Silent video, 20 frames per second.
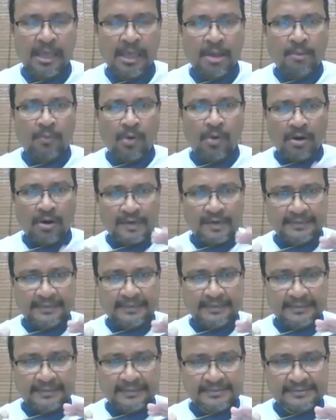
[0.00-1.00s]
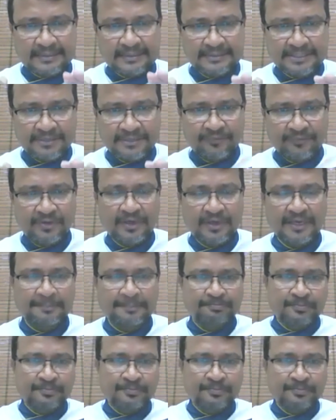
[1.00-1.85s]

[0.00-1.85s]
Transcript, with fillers: moderated in such a way